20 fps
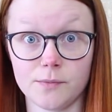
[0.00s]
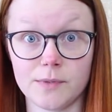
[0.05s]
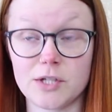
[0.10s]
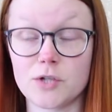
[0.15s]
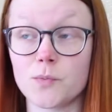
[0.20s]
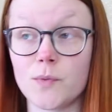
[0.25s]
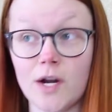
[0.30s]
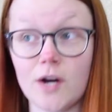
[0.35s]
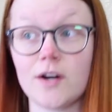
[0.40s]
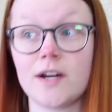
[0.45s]

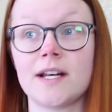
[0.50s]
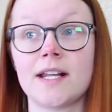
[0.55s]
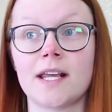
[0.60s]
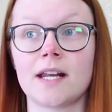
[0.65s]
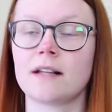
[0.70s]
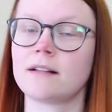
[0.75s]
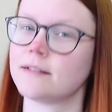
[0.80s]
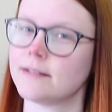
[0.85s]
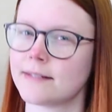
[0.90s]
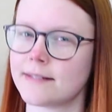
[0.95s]
which we are gonna get
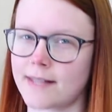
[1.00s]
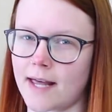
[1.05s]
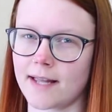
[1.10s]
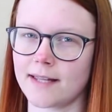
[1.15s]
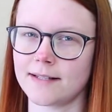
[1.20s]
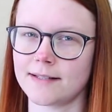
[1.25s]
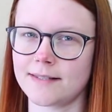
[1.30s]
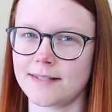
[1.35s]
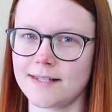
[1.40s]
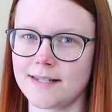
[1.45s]
a little
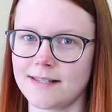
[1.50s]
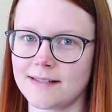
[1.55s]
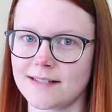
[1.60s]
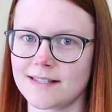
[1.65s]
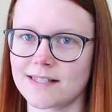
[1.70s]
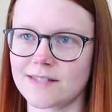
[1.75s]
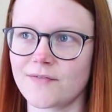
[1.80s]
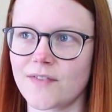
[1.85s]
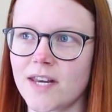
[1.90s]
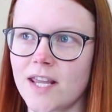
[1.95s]
sciencey in
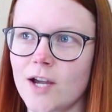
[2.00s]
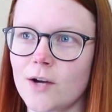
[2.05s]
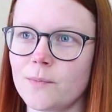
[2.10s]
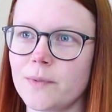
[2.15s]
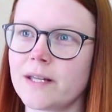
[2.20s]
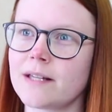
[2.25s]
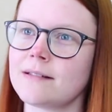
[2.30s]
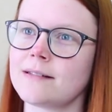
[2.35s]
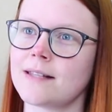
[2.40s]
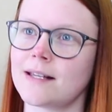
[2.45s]
this video
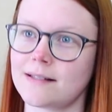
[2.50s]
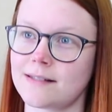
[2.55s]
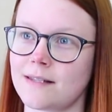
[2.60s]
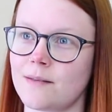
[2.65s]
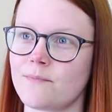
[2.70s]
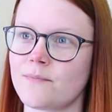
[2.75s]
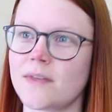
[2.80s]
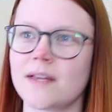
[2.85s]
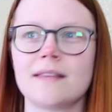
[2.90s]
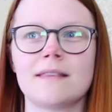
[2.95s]
because that's
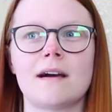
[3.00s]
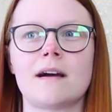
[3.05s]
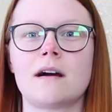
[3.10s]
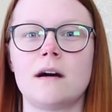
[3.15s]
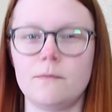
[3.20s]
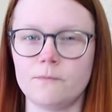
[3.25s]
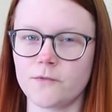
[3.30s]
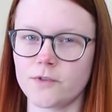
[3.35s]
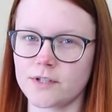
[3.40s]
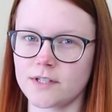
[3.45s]
something that
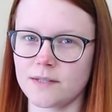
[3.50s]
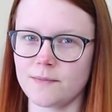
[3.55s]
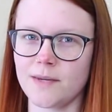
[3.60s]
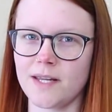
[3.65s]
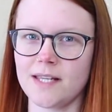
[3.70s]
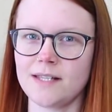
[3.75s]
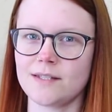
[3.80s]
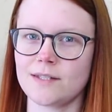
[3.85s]
comforts me.